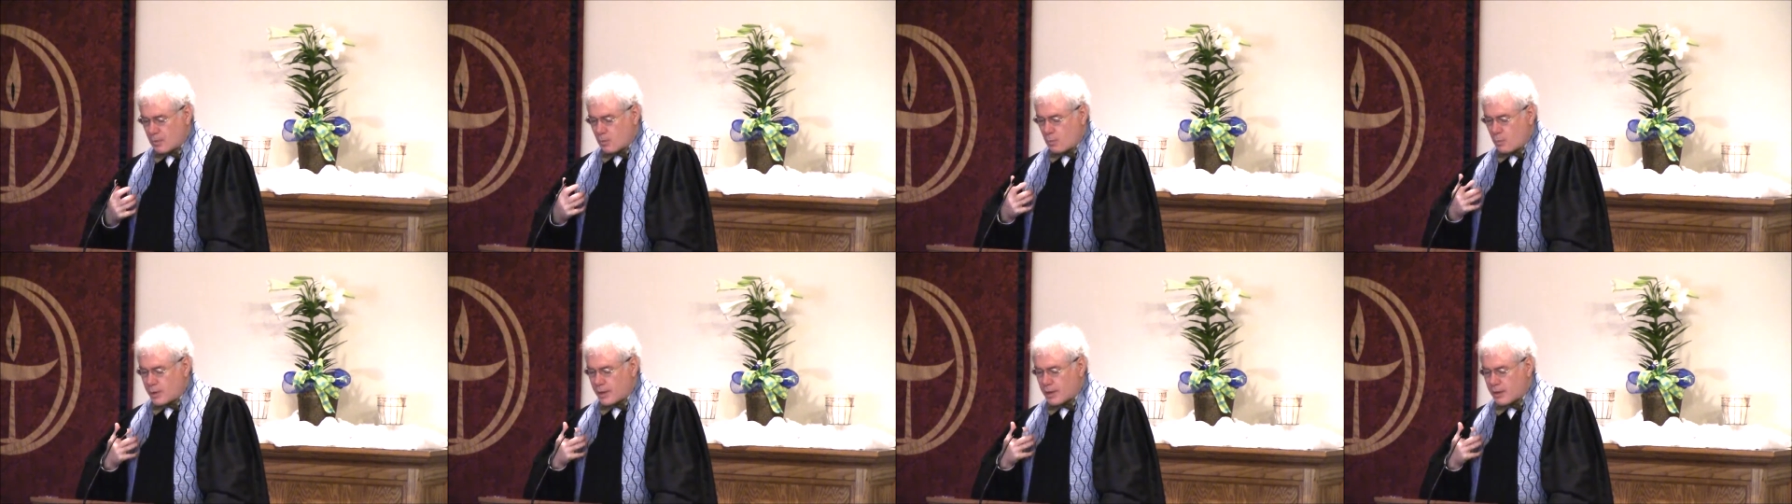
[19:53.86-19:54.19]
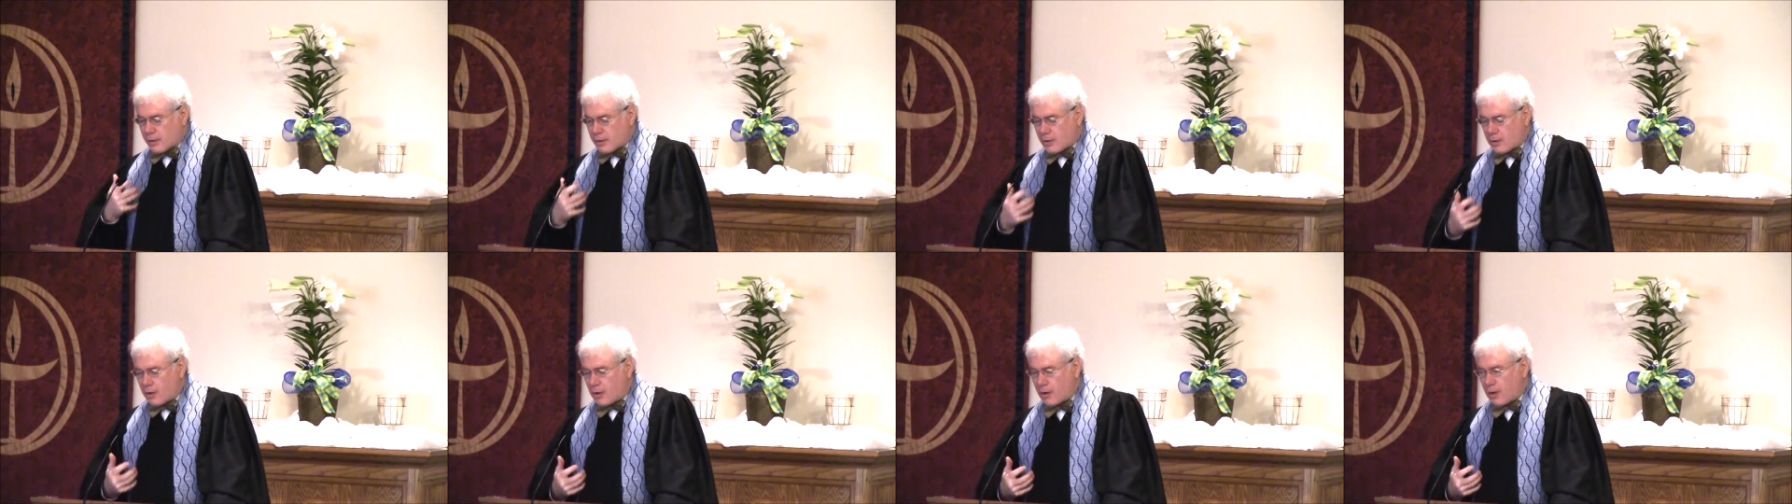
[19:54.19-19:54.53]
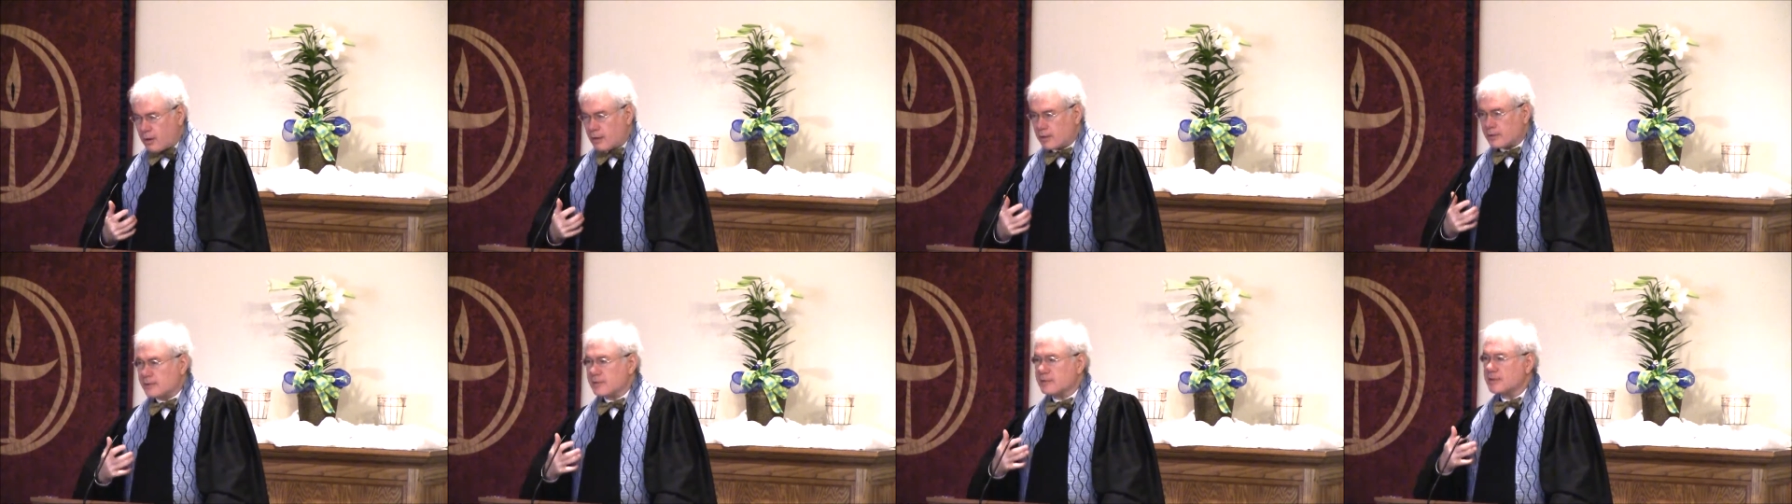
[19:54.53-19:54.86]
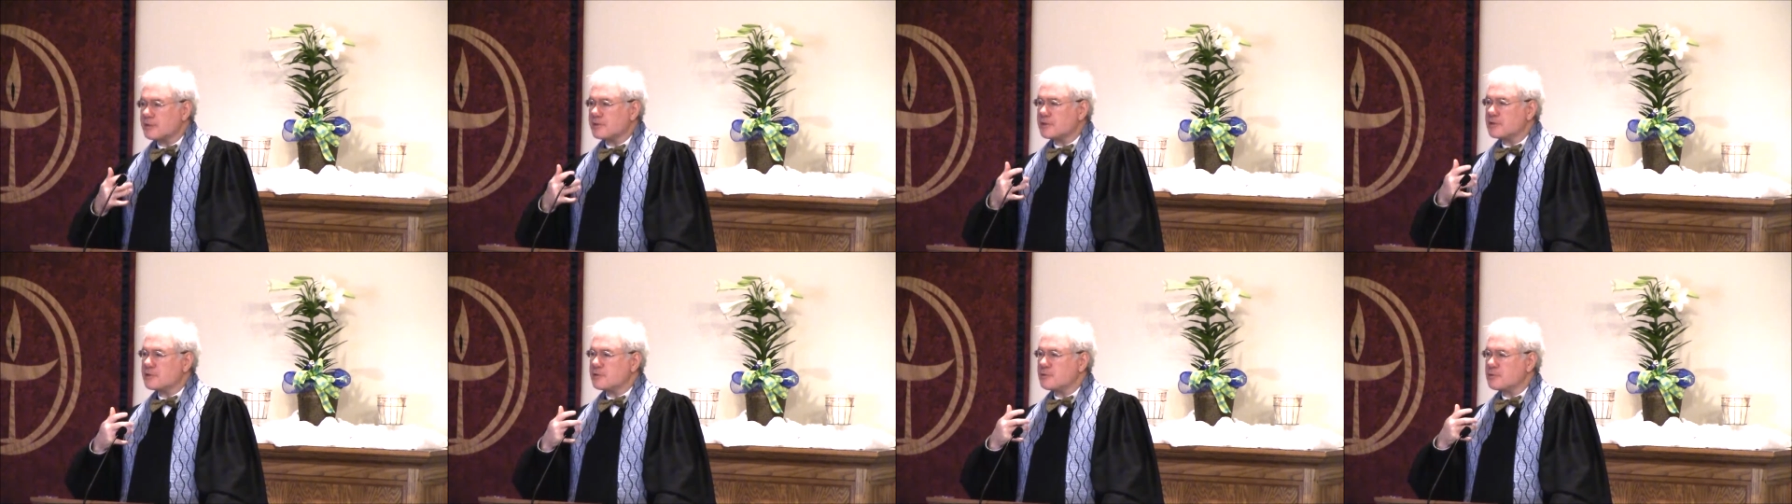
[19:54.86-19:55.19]
we are called
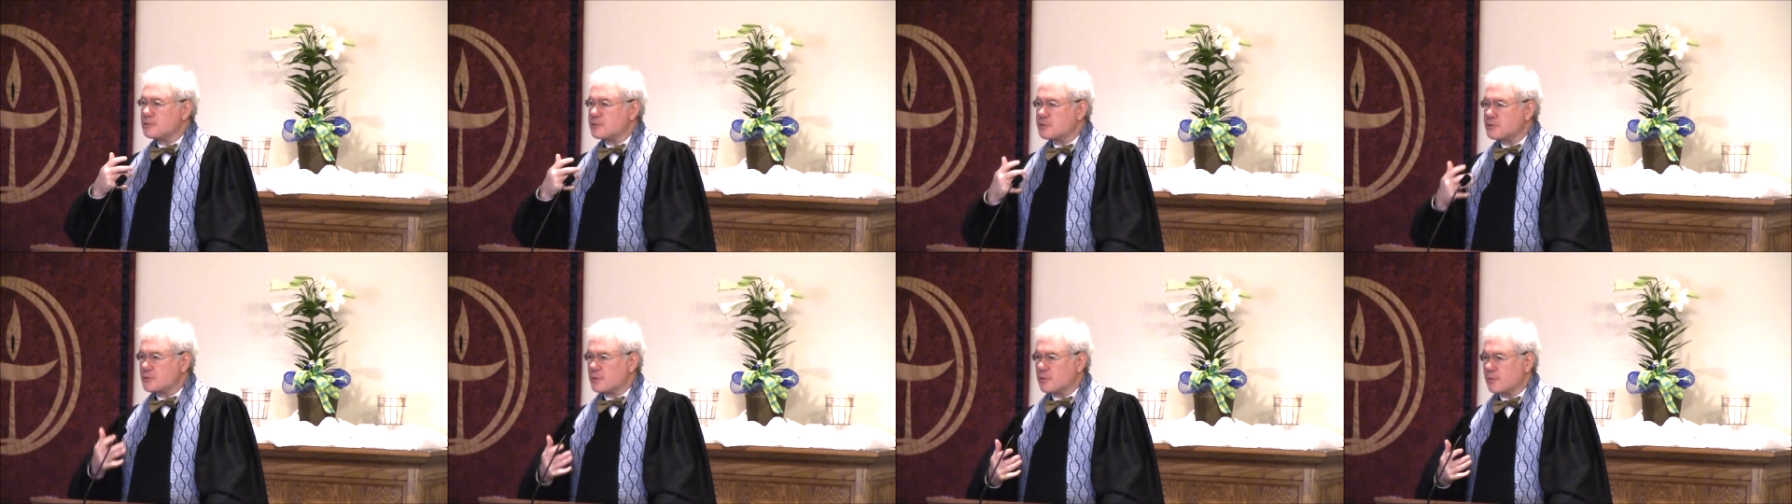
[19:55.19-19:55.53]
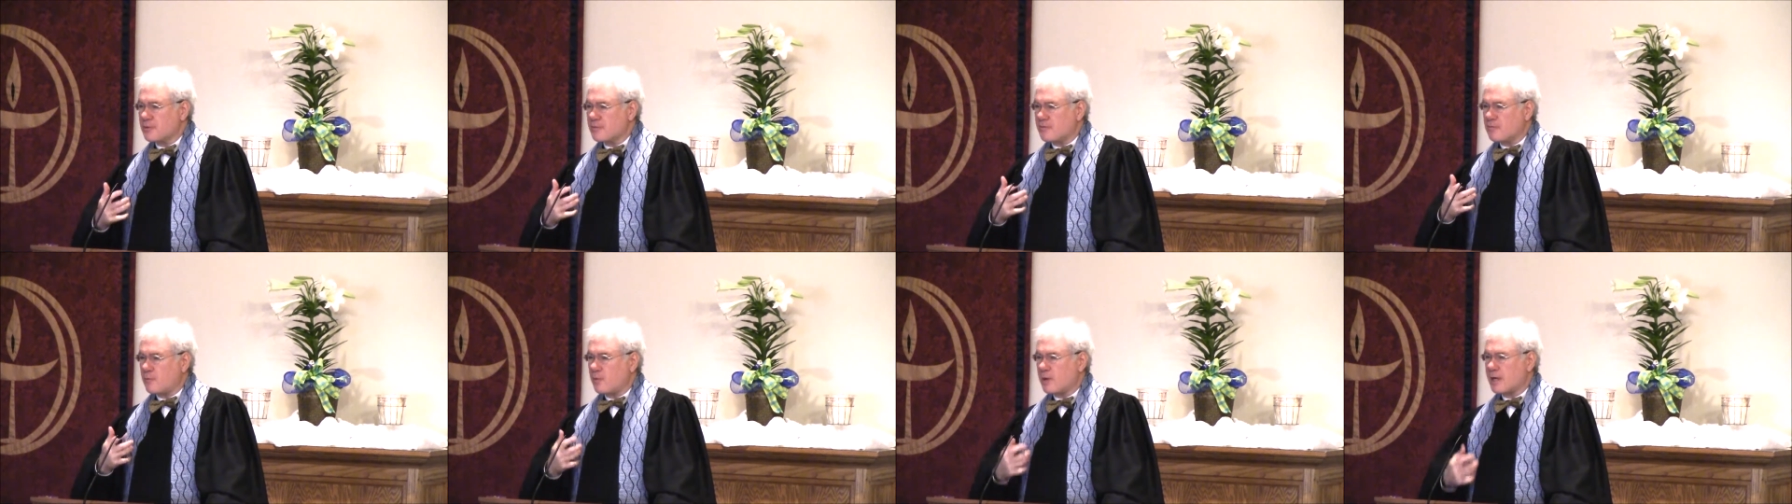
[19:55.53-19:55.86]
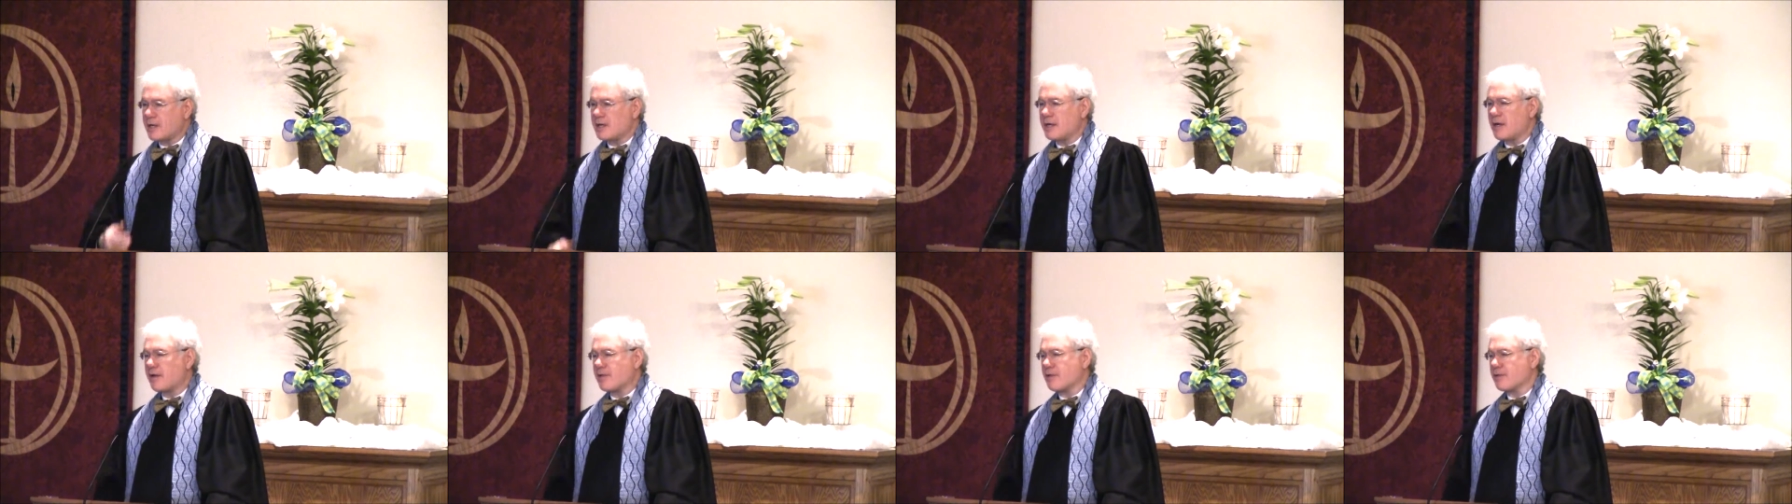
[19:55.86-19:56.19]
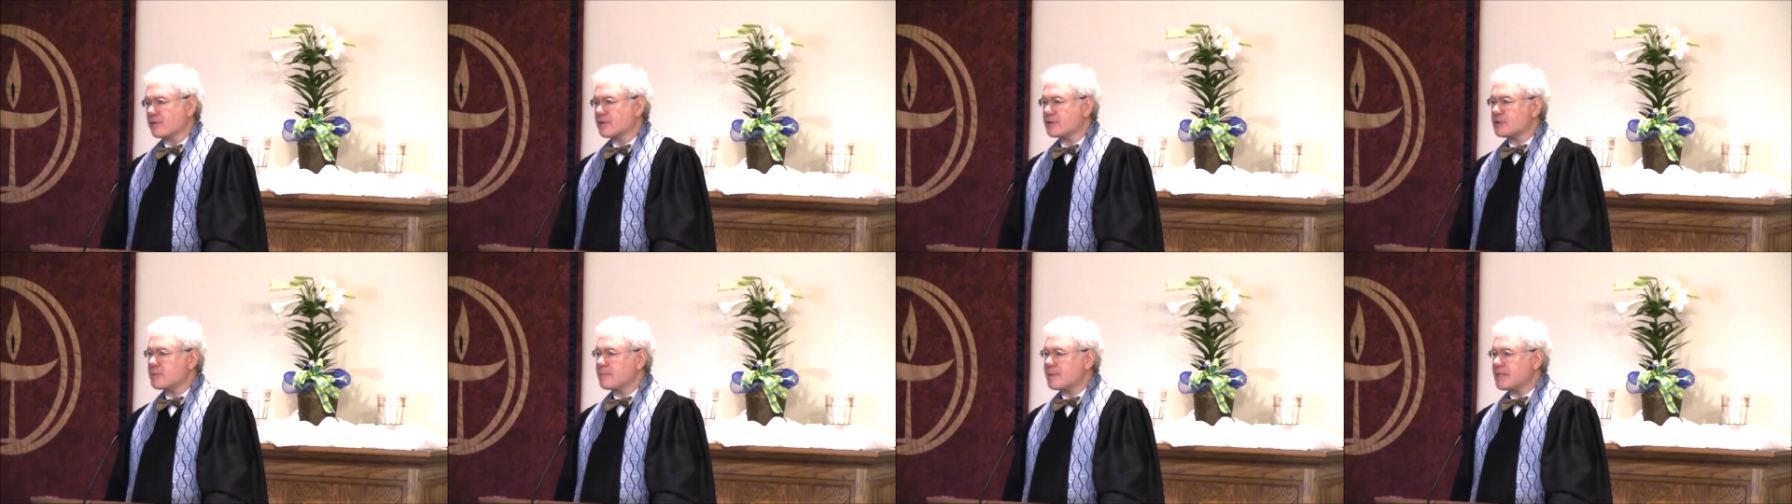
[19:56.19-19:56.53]
to serve one
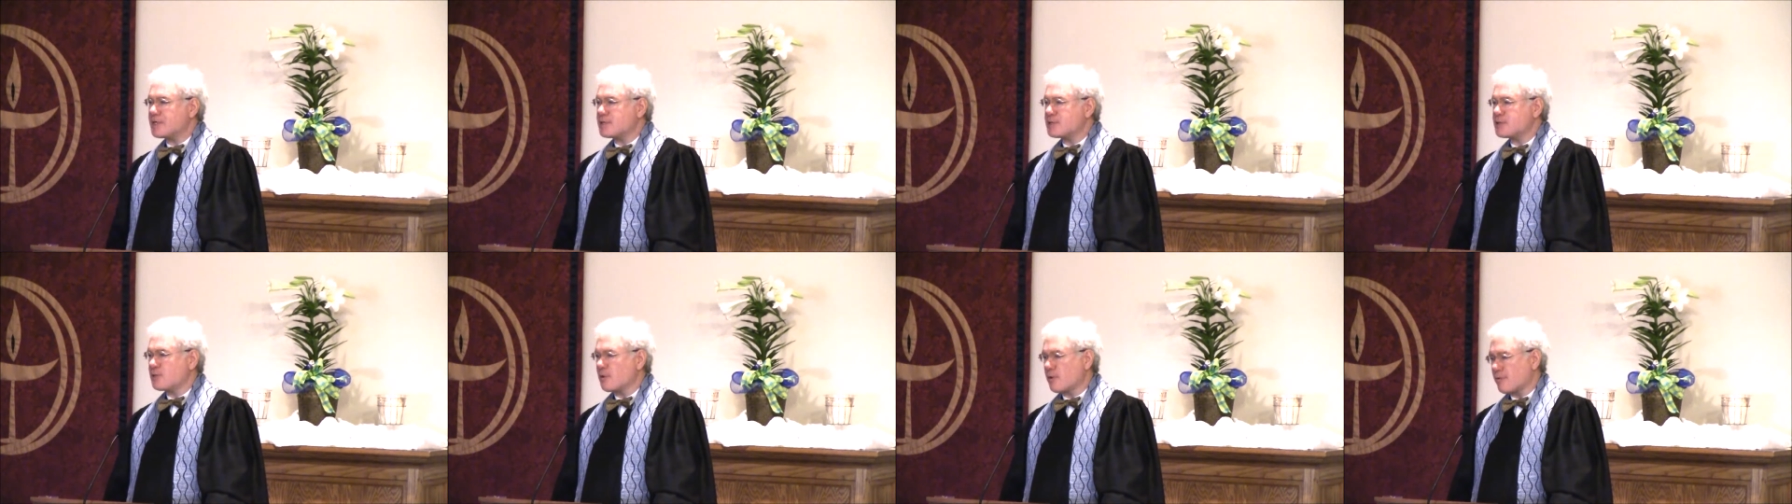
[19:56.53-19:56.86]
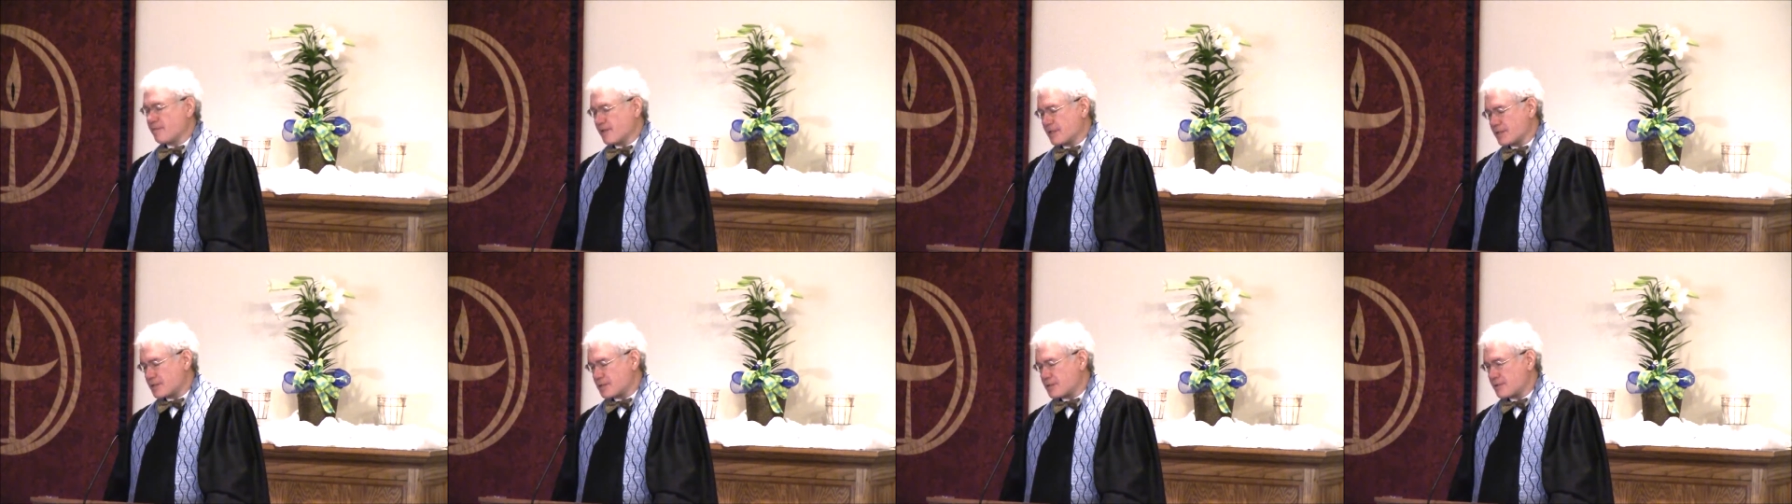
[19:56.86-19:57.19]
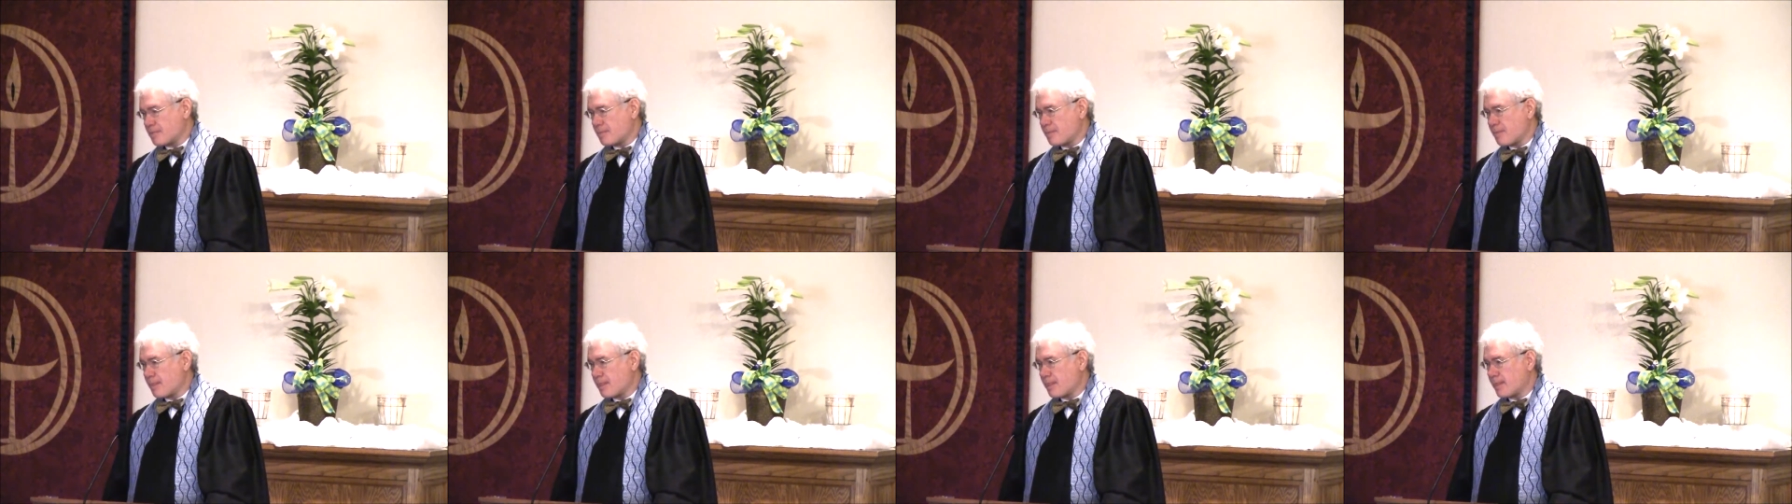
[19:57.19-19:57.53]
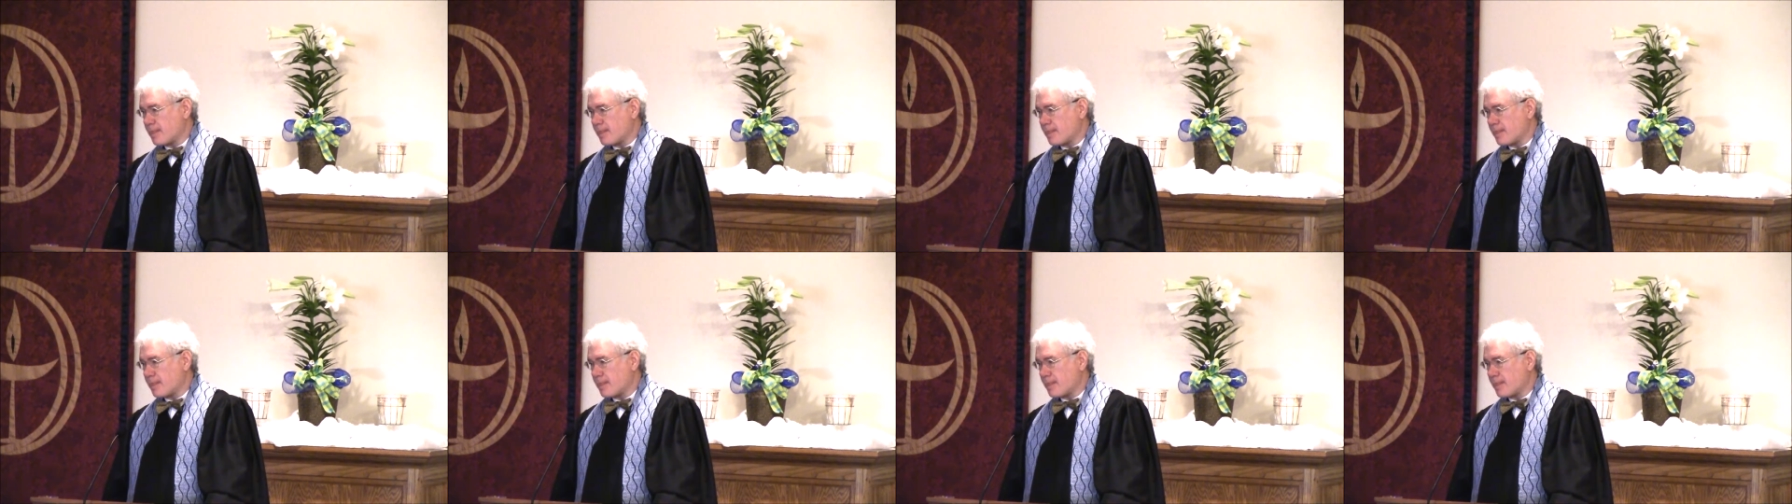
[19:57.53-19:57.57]
another, to be servants.